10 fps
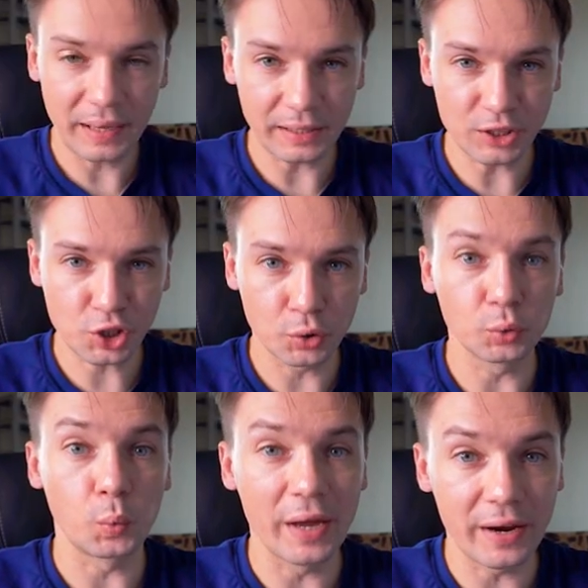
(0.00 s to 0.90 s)
Pay attention
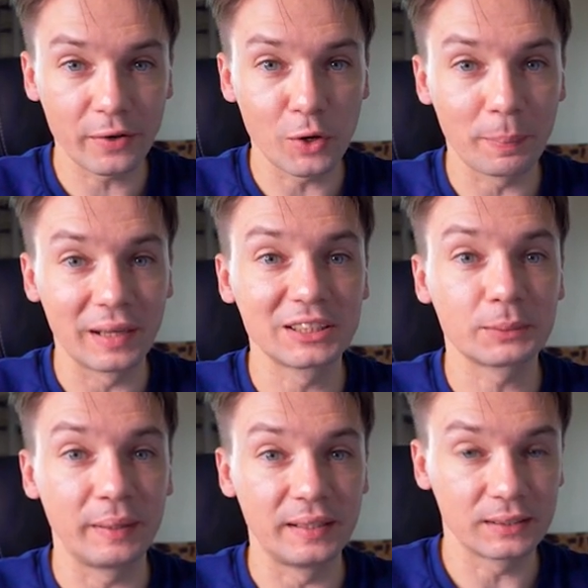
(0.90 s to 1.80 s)
on where your pen
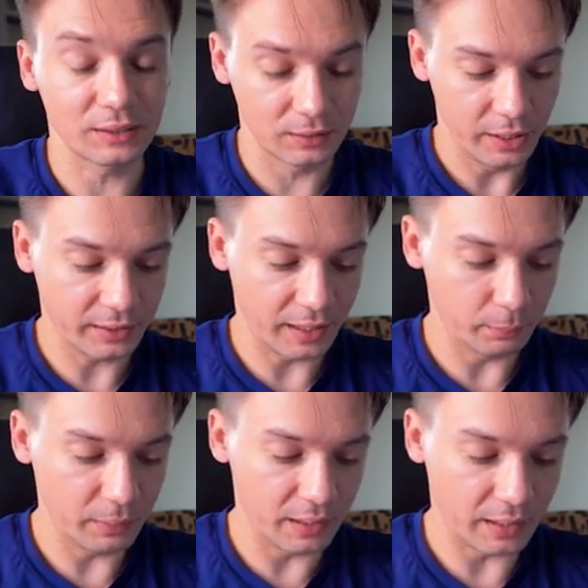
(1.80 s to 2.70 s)
spins. It
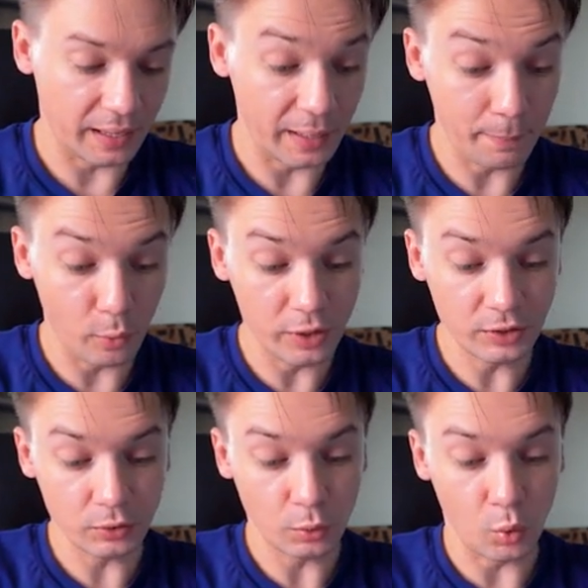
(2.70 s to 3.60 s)
can be high
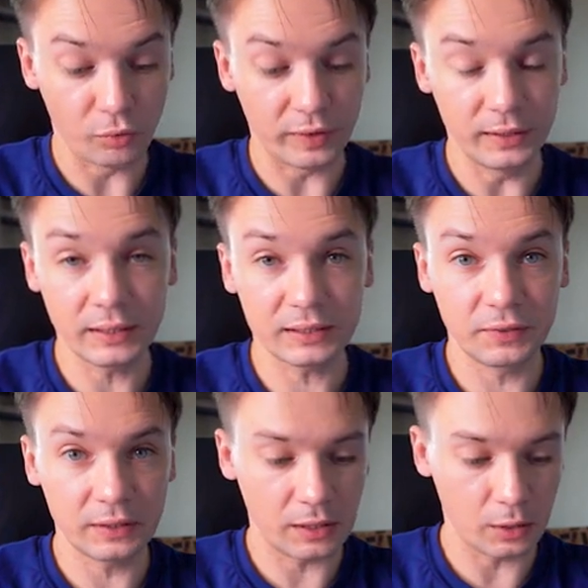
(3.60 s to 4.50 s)
point of index
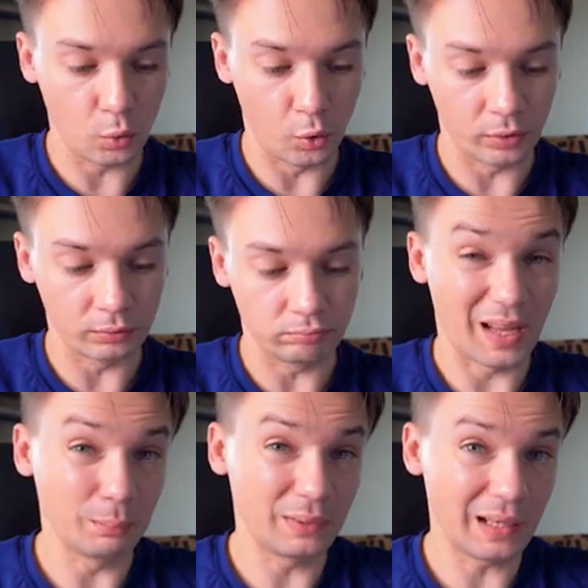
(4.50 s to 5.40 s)
finger or
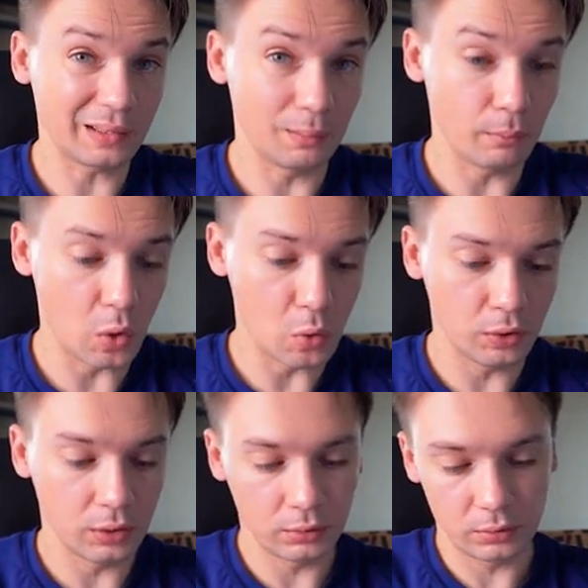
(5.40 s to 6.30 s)
thumb knuckle
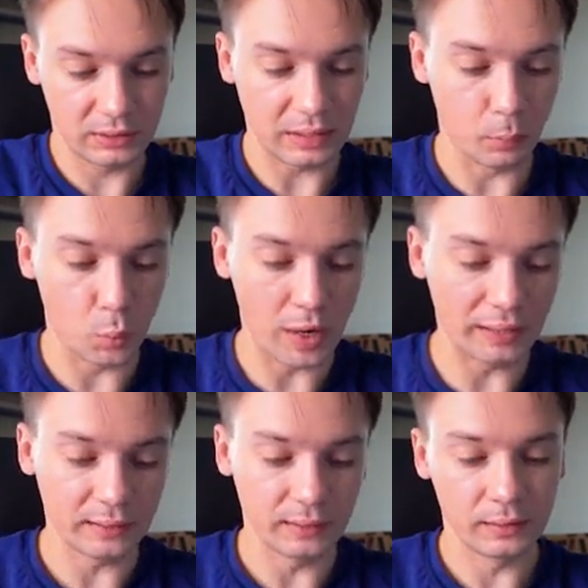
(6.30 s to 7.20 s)
bone, some
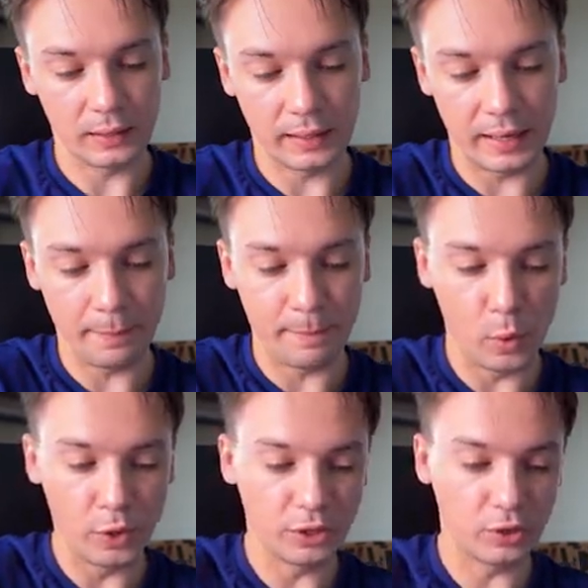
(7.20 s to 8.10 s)
one high
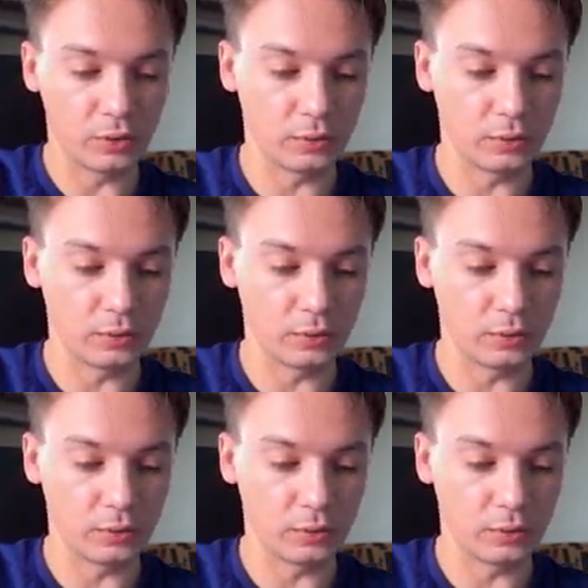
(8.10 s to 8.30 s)
point,